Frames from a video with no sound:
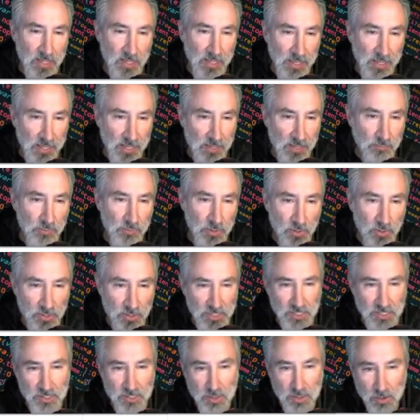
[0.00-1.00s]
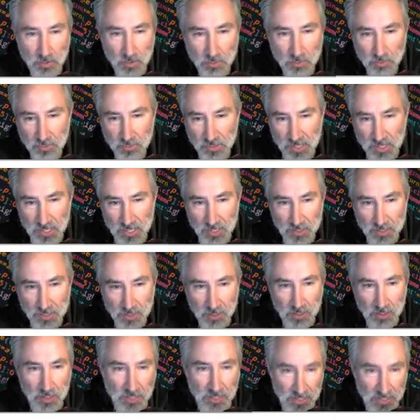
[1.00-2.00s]
And we already know that
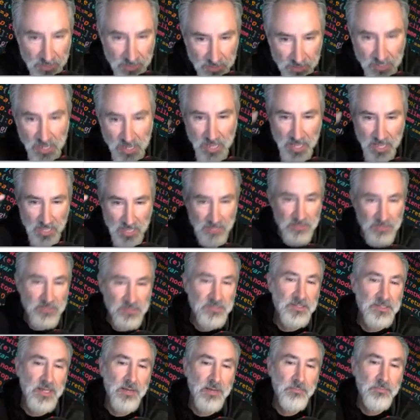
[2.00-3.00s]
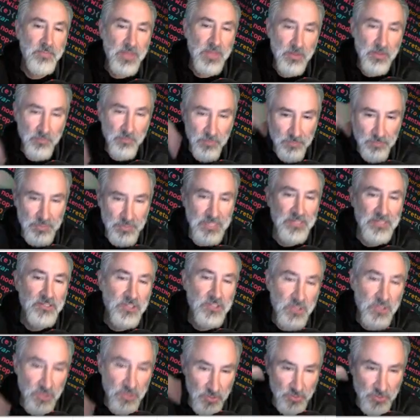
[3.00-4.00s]
in OnStep, that
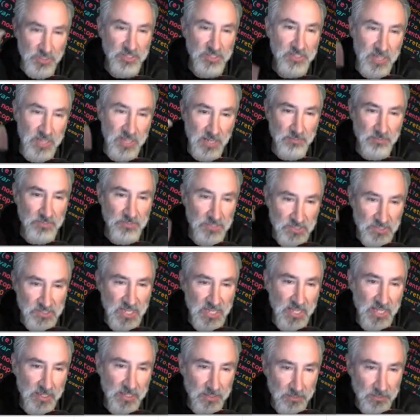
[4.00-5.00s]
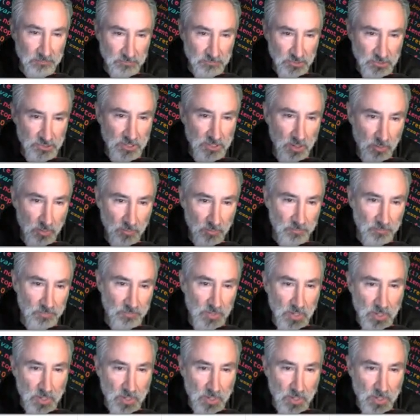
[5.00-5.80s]
repeats 30 times a second. So